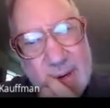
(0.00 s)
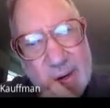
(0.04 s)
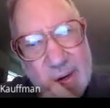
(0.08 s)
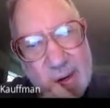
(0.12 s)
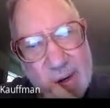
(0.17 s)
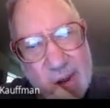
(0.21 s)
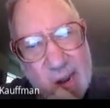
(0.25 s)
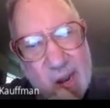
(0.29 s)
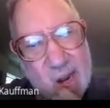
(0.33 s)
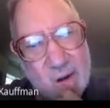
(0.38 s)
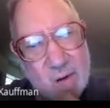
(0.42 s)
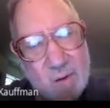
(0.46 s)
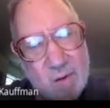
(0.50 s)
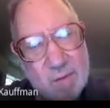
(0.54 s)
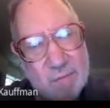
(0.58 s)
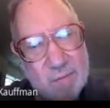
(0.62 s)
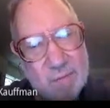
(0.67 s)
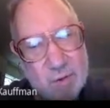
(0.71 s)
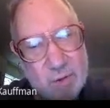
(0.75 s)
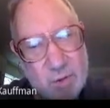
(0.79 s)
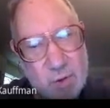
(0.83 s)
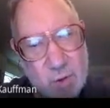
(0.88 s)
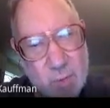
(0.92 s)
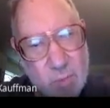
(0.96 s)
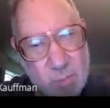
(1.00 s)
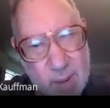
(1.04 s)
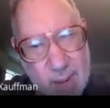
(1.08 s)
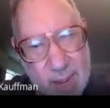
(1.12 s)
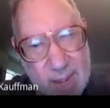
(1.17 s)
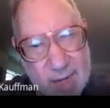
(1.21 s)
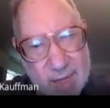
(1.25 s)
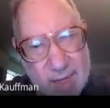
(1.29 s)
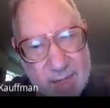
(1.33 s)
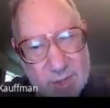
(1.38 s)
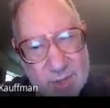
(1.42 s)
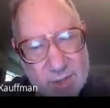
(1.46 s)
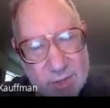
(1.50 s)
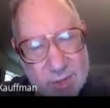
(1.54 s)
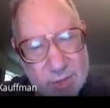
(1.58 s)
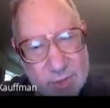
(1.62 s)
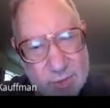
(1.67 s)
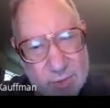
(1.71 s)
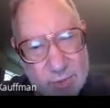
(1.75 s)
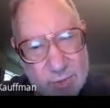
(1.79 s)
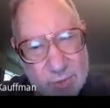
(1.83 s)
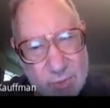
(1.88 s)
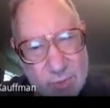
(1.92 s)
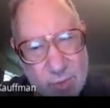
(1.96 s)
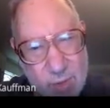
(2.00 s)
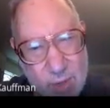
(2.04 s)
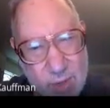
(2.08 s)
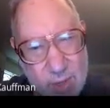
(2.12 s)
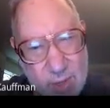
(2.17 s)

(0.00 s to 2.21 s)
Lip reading: Now, if you go back to